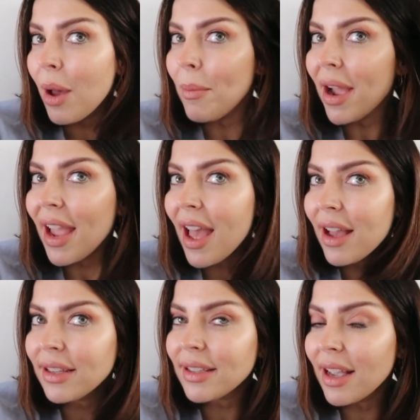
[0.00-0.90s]
My
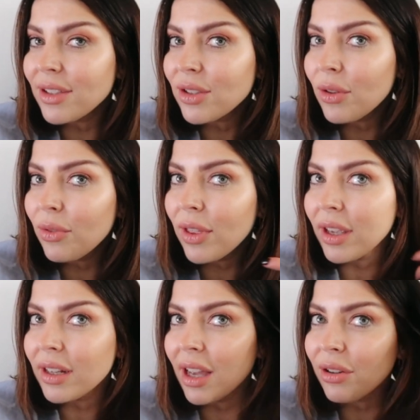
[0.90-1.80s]
hair is getting so
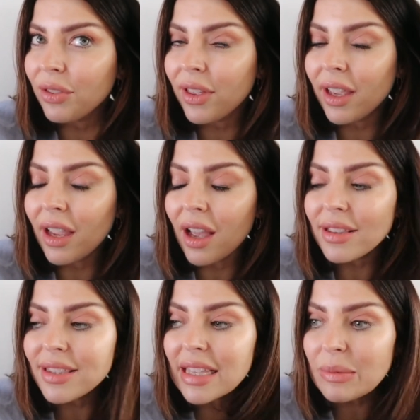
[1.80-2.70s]
thick and healthy.
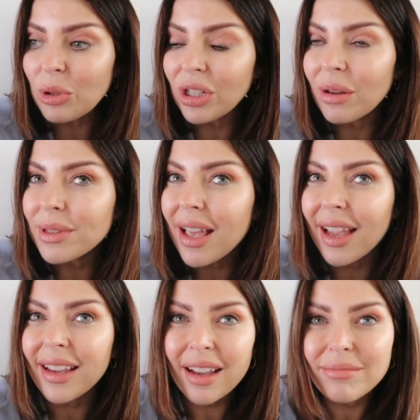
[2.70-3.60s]
This morning I was
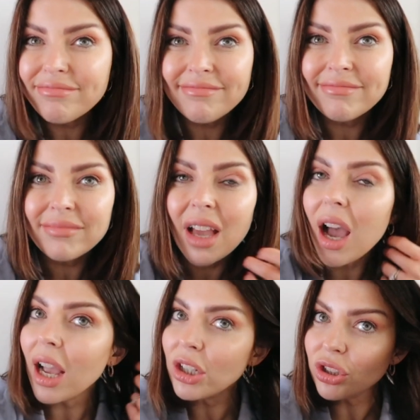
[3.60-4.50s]
like,
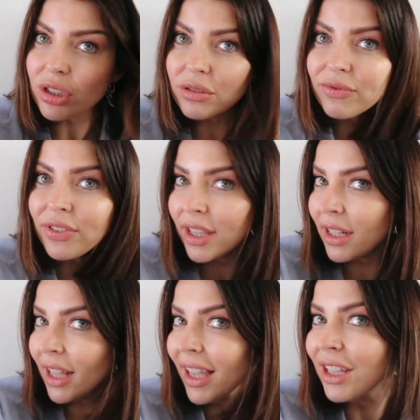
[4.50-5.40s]
I could just
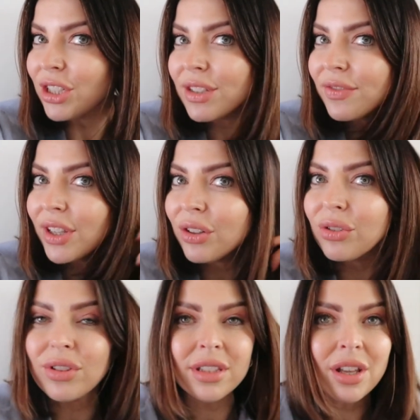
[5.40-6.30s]
feel it. It just
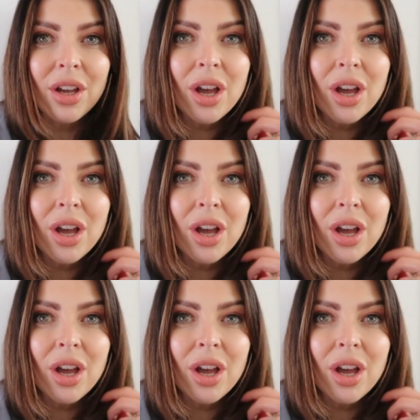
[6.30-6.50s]
feels